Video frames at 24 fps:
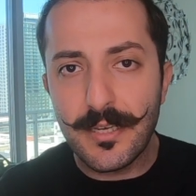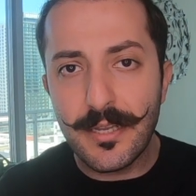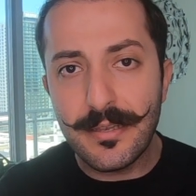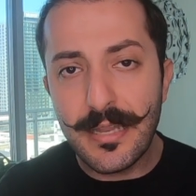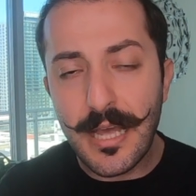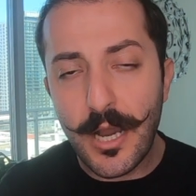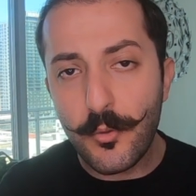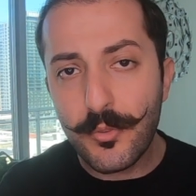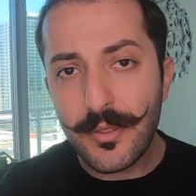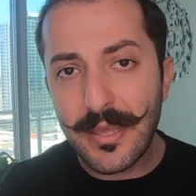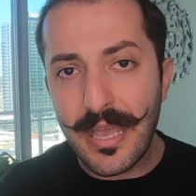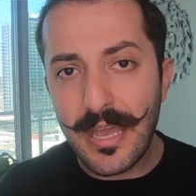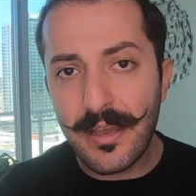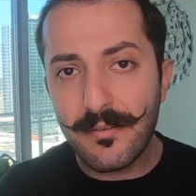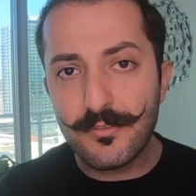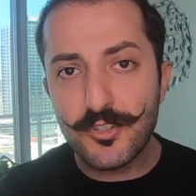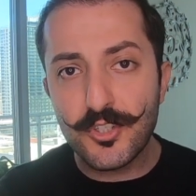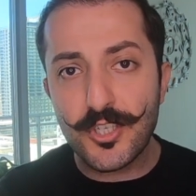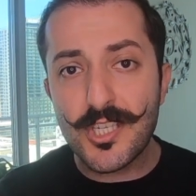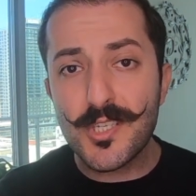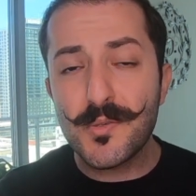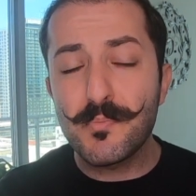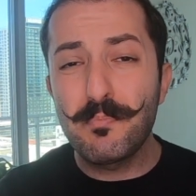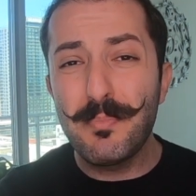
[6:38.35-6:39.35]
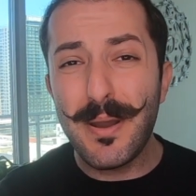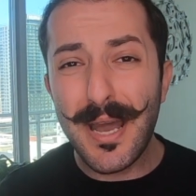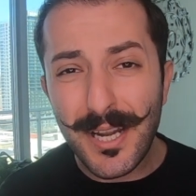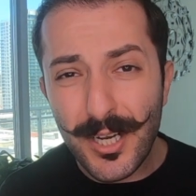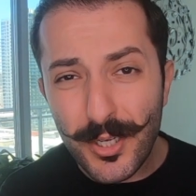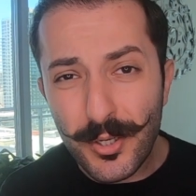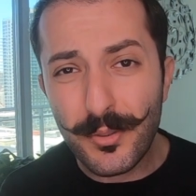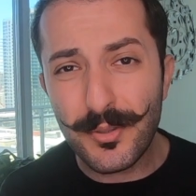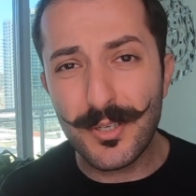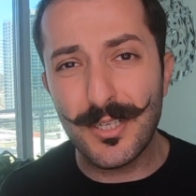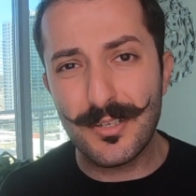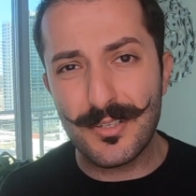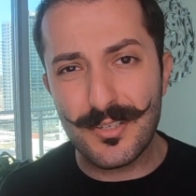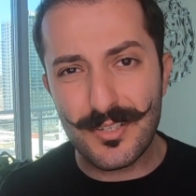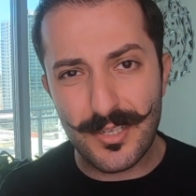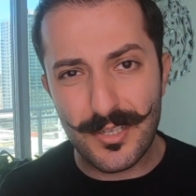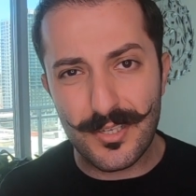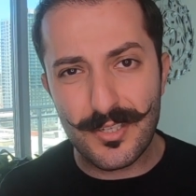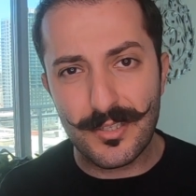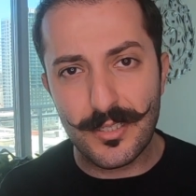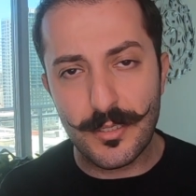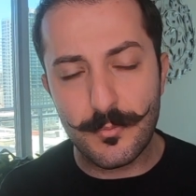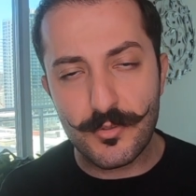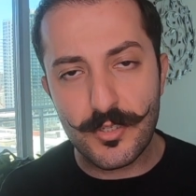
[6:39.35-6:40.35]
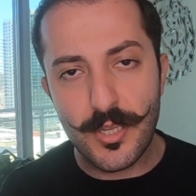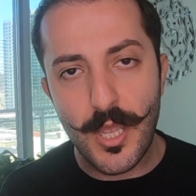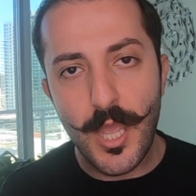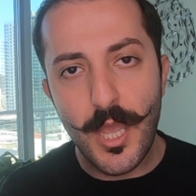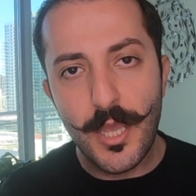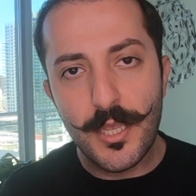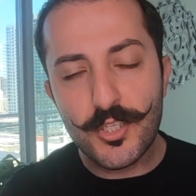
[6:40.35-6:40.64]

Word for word: and now they have just bettered their systems.